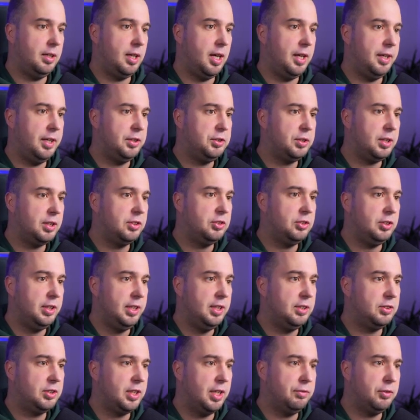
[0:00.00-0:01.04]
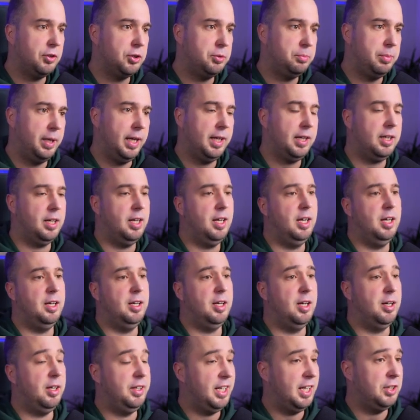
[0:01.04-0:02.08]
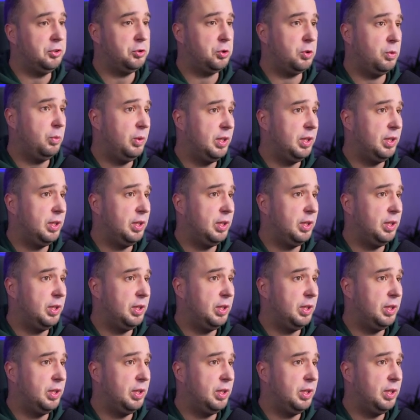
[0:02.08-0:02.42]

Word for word: And as you can see, it's giving us back uh, an answer